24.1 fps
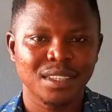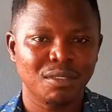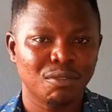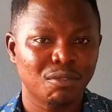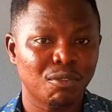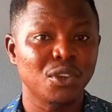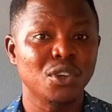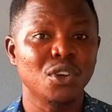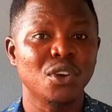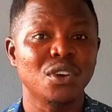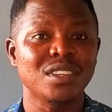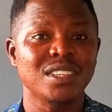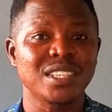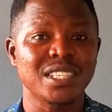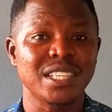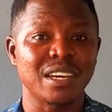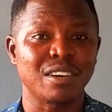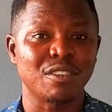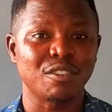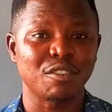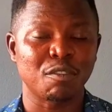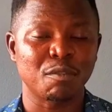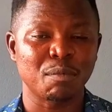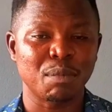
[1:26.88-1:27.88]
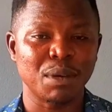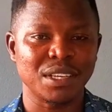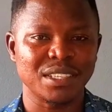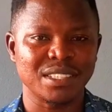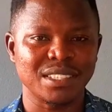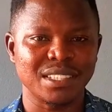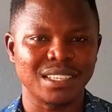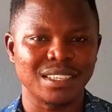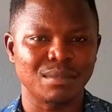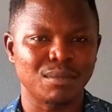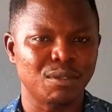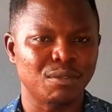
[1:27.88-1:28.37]
For yourself
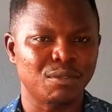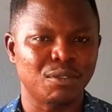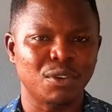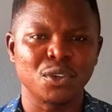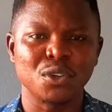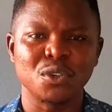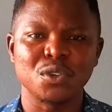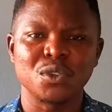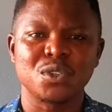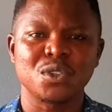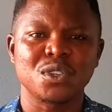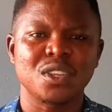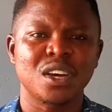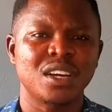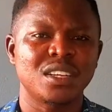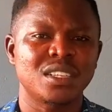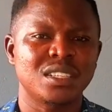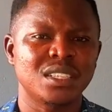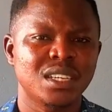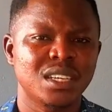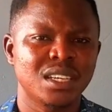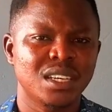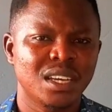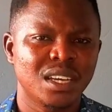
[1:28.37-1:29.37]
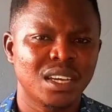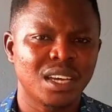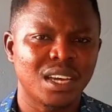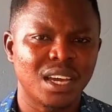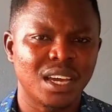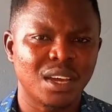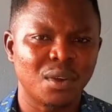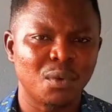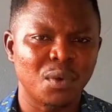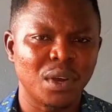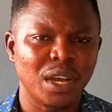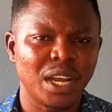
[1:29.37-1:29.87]
personally, before you start
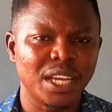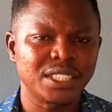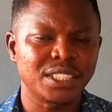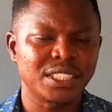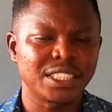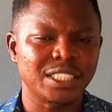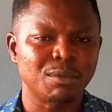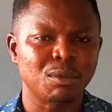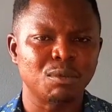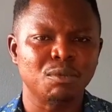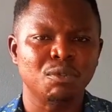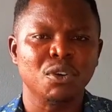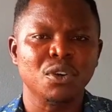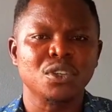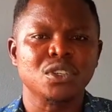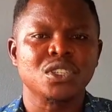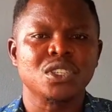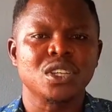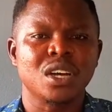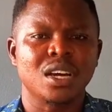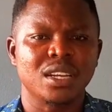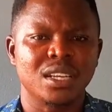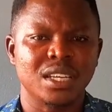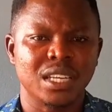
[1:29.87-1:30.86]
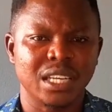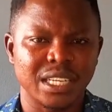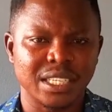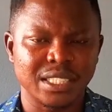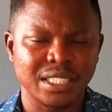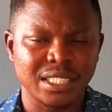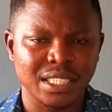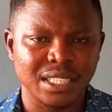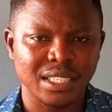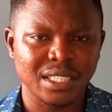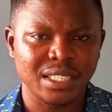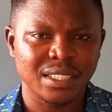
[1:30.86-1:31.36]
a relationship, before you start
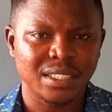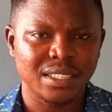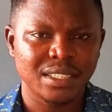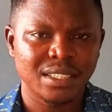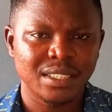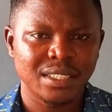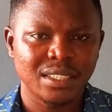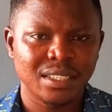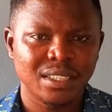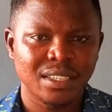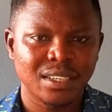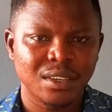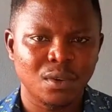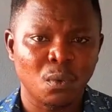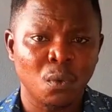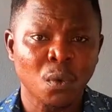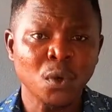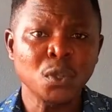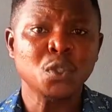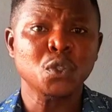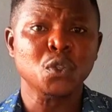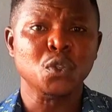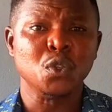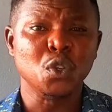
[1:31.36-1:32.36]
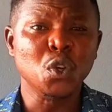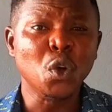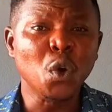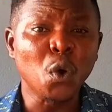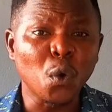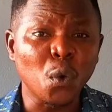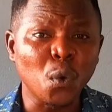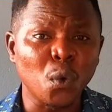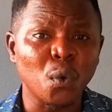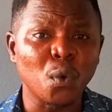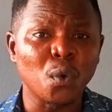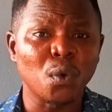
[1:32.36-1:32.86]
dating, what you know
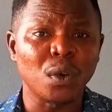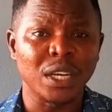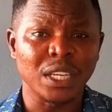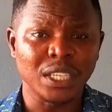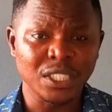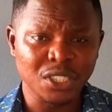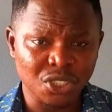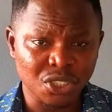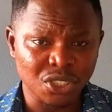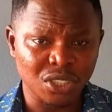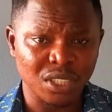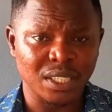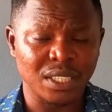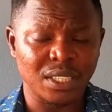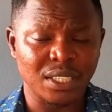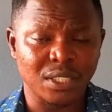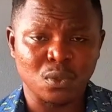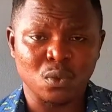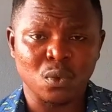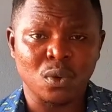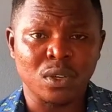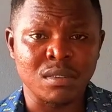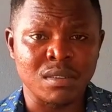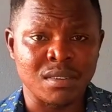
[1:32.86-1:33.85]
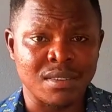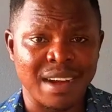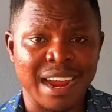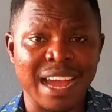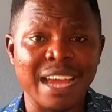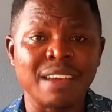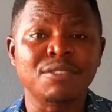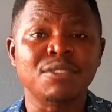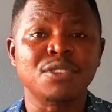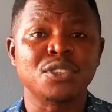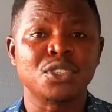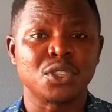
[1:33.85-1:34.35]
literally is what
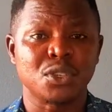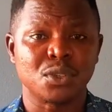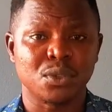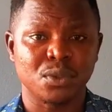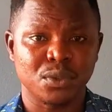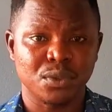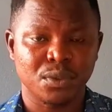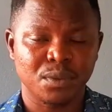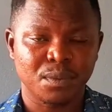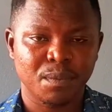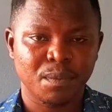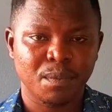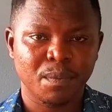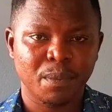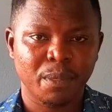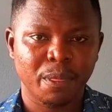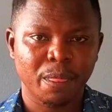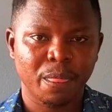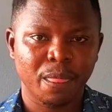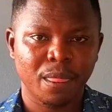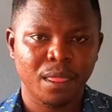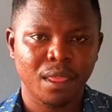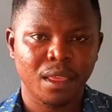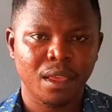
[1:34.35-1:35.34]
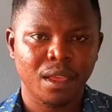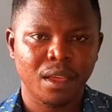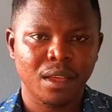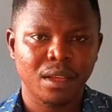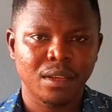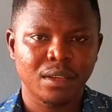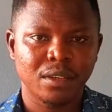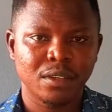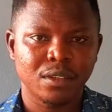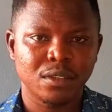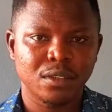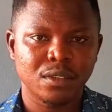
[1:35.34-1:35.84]
drives you.
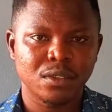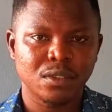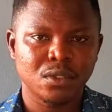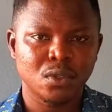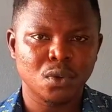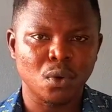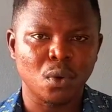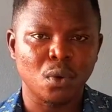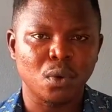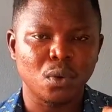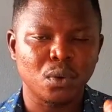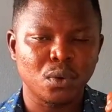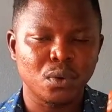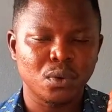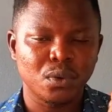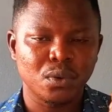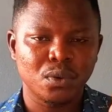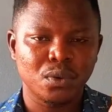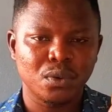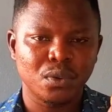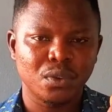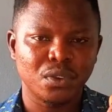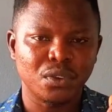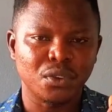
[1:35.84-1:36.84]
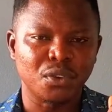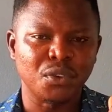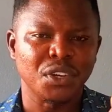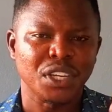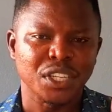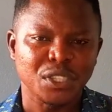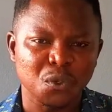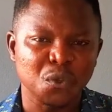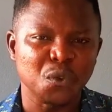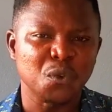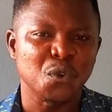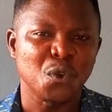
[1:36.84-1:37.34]
So you
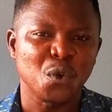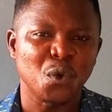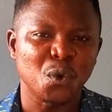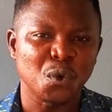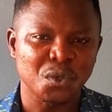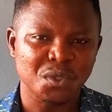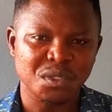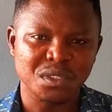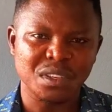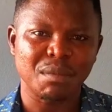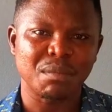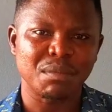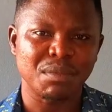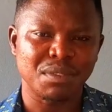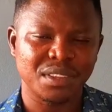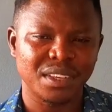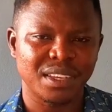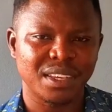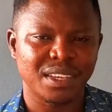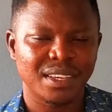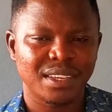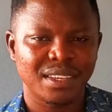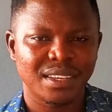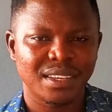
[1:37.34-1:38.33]
need to know something.